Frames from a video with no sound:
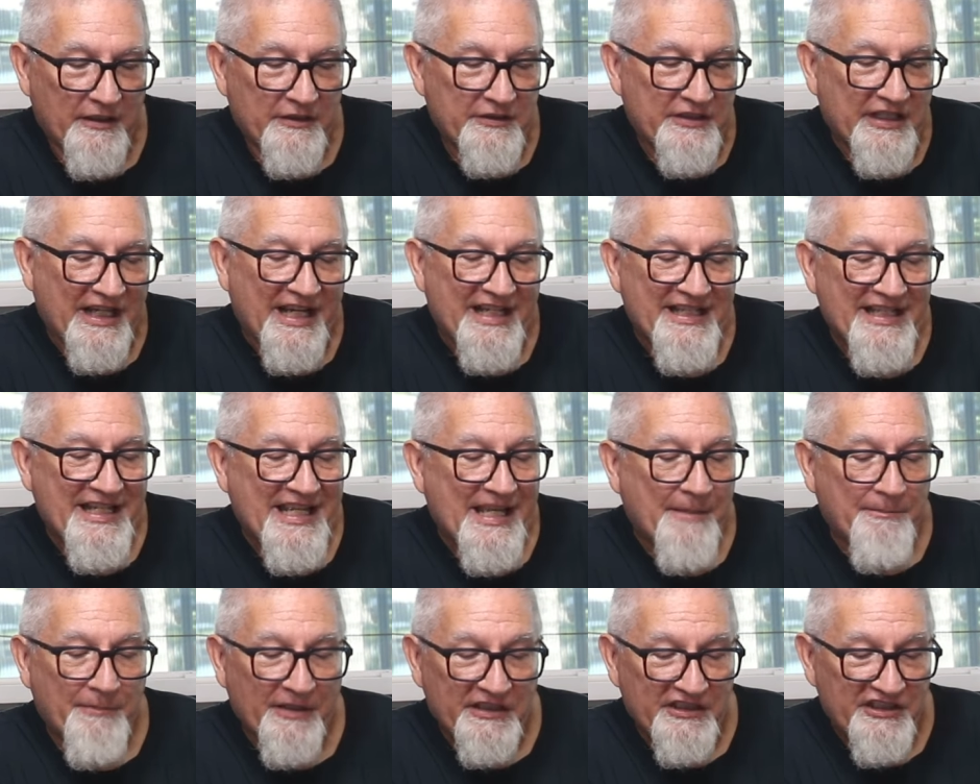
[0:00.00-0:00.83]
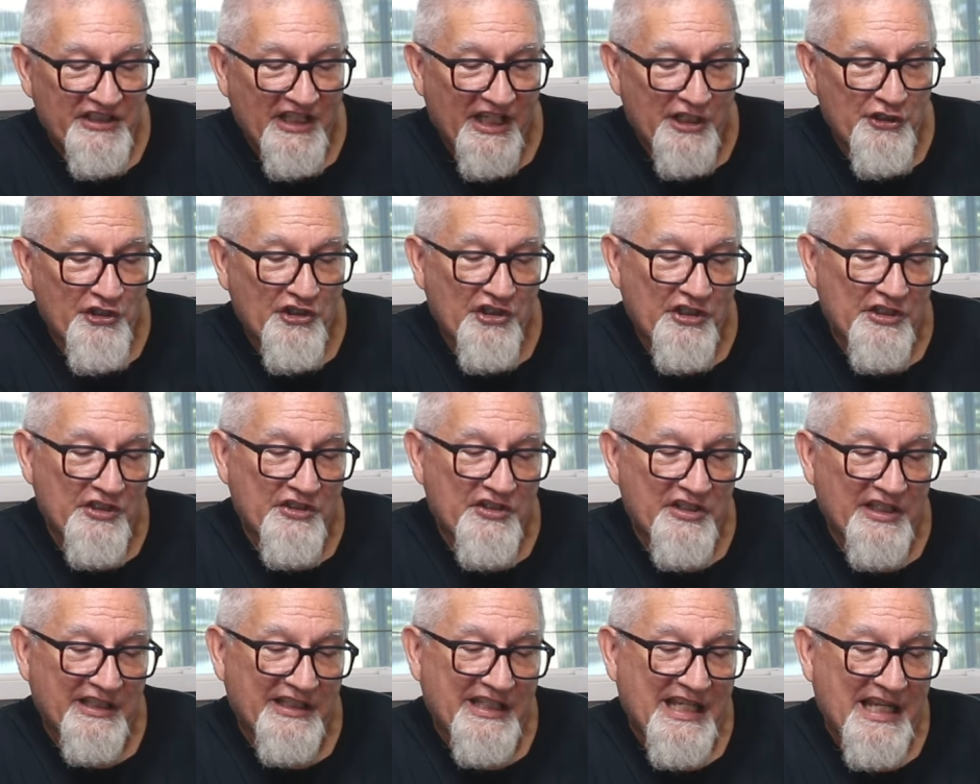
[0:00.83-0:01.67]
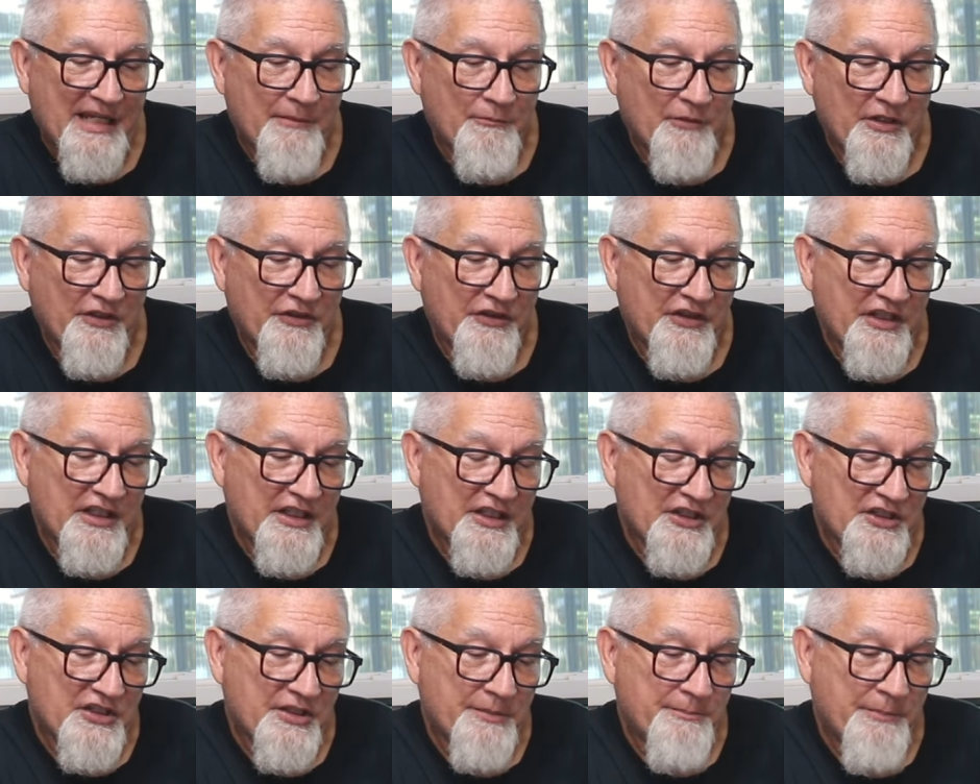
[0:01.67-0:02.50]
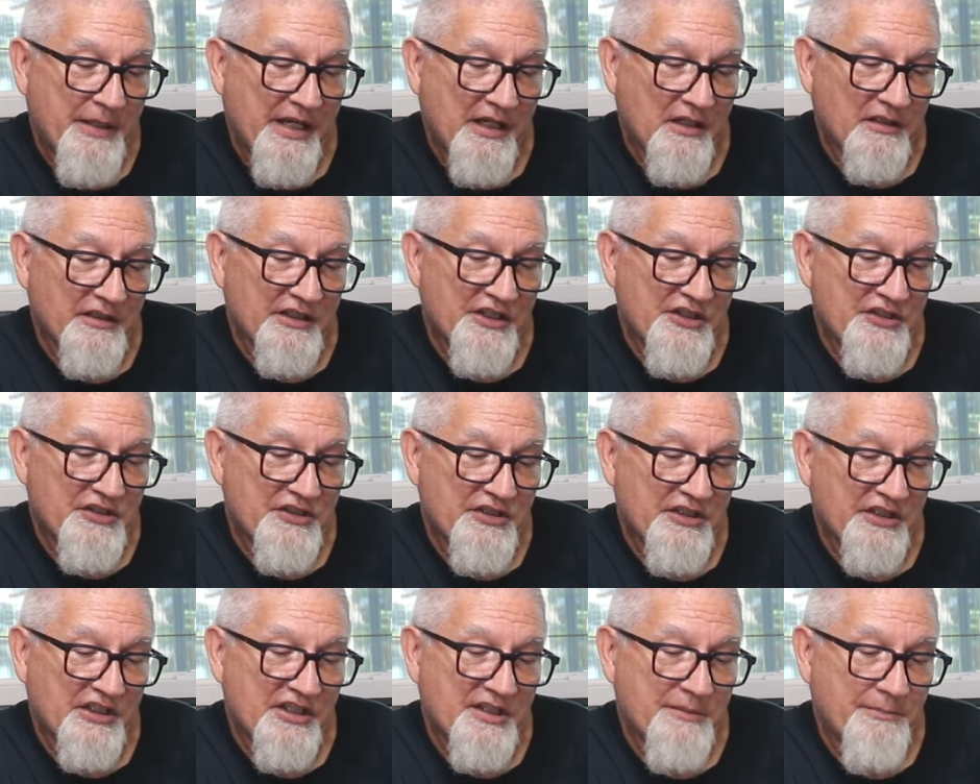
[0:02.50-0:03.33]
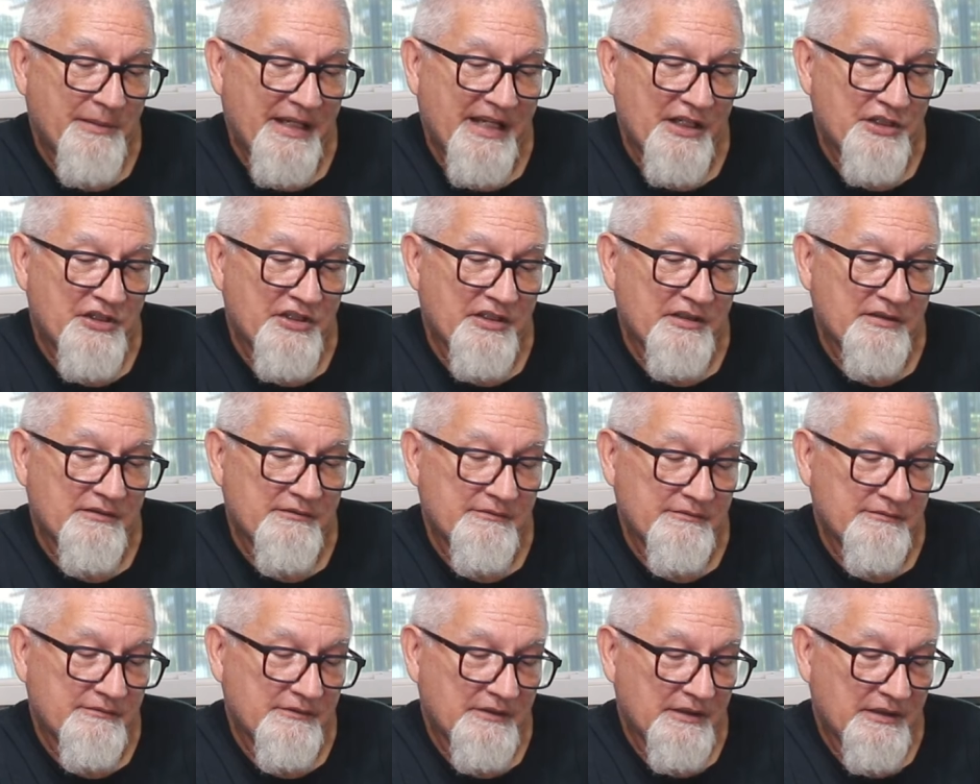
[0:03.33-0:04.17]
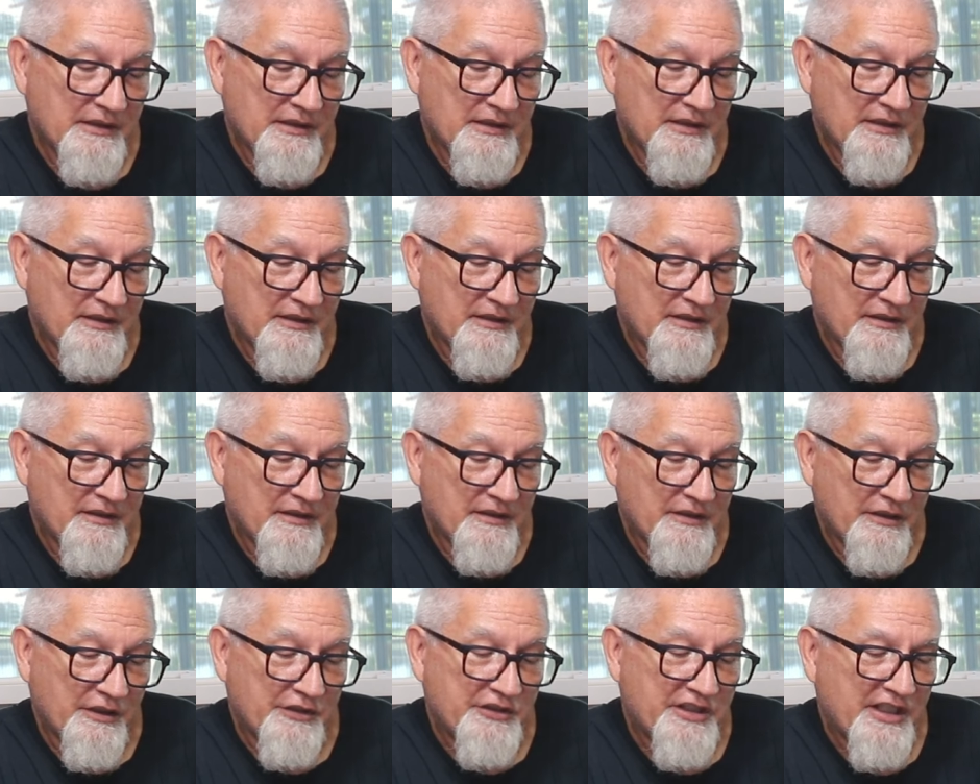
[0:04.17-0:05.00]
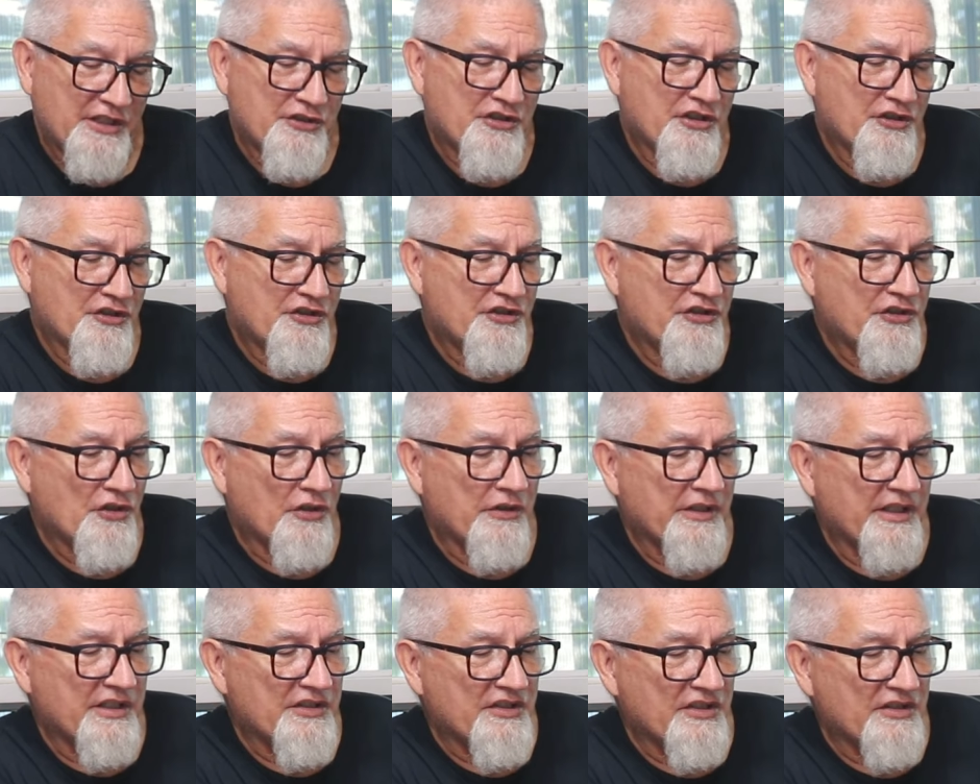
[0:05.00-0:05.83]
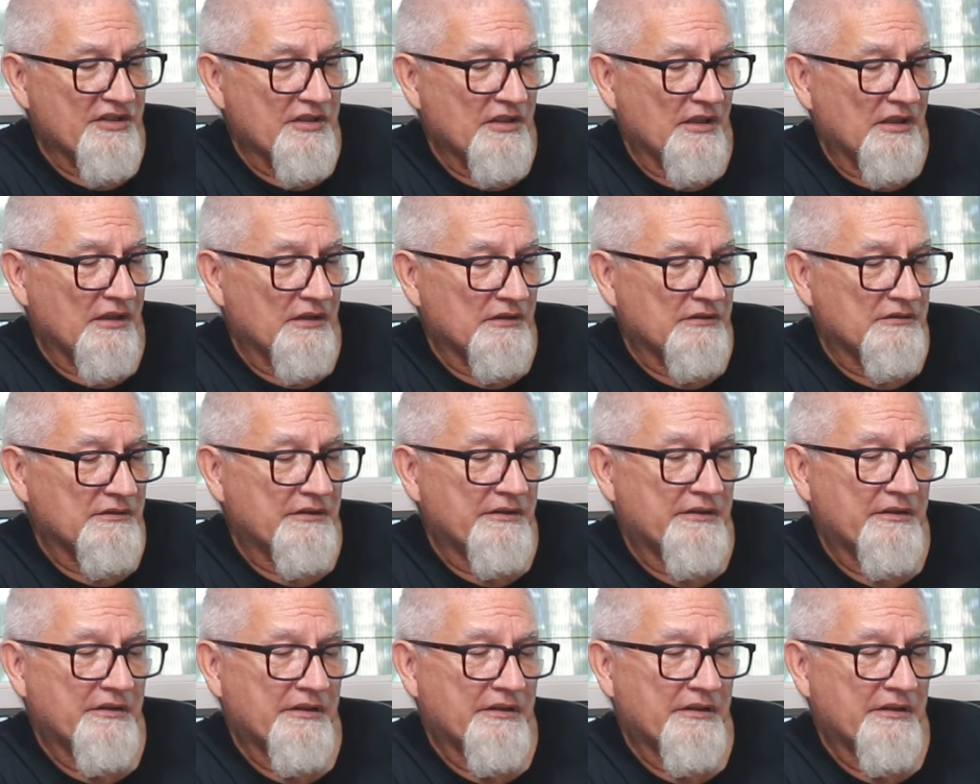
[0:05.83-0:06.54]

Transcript: Tiny Epic Dungeons. It came with this Perilous Expansion, or Dungeon Stories it's called.